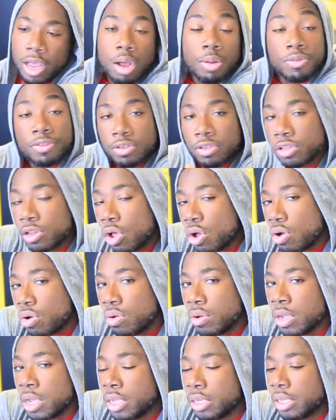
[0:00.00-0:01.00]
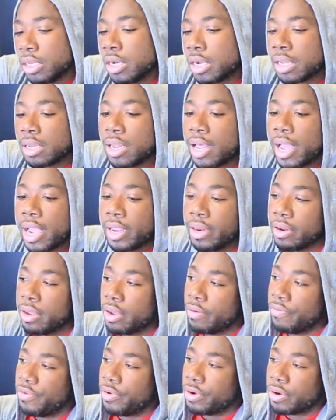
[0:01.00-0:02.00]
help slow the decline
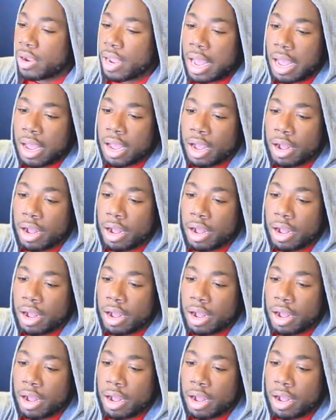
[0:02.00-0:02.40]
of your